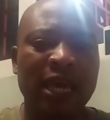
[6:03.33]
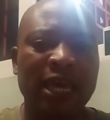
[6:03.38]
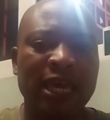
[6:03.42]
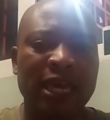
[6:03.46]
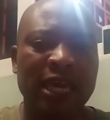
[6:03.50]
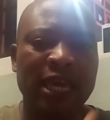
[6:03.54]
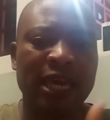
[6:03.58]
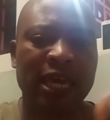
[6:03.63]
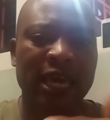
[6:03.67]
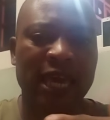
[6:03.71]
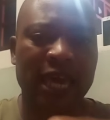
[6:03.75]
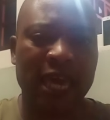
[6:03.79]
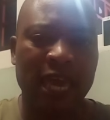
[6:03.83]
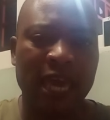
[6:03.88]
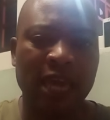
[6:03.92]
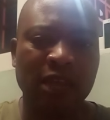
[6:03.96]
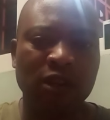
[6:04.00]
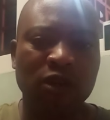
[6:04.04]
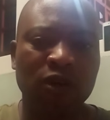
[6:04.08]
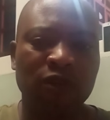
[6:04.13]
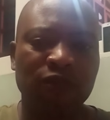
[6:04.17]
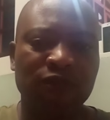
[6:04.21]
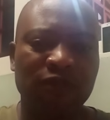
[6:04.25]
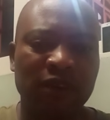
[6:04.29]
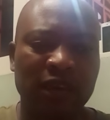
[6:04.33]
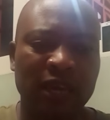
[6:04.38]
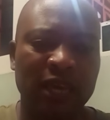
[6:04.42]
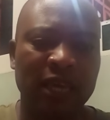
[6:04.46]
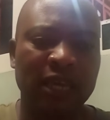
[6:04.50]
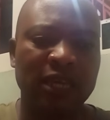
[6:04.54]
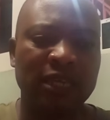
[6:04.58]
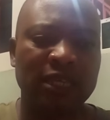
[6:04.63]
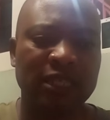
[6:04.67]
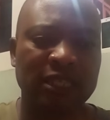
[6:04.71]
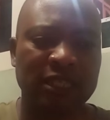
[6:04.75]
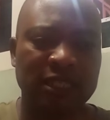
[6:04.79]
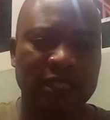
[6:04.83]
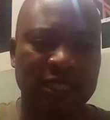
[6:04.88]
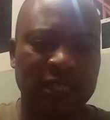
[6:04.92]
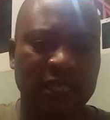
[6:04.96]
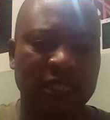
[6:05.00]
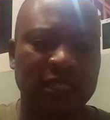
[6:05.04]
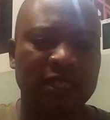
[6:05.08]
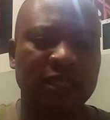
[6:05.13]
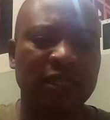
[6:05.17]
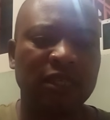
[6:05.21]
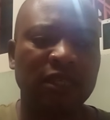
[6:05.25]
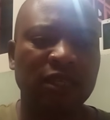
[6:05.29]
head of a state.
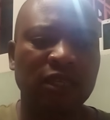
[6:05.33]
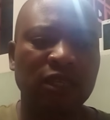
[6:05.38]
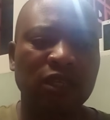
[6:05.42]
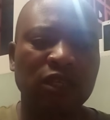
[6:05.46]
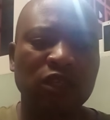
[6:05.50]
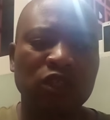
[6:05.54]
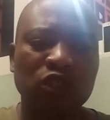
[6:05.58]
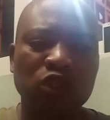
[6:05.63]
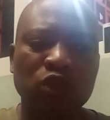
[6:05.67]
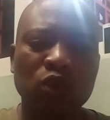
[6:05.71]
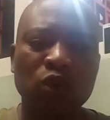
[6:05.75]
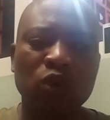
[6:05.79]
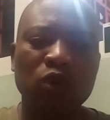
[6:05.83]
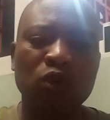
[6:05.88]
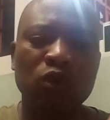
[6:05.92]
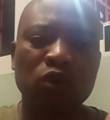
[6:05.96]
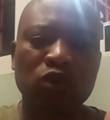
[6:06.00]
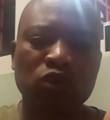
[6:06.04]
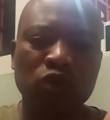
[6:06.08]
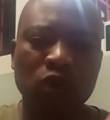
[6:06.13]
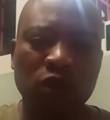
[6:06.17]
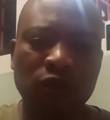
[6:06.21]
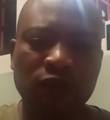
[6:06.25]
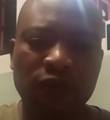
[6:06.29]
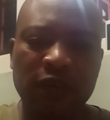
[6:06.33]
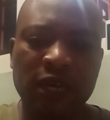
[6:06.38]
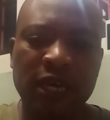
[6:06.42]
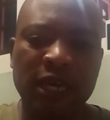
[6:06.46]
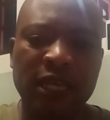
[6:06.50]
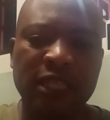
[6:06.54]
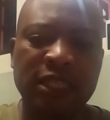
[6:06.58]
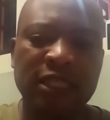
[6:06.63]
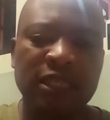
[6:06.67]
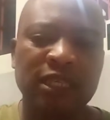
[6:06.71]
So don't forget,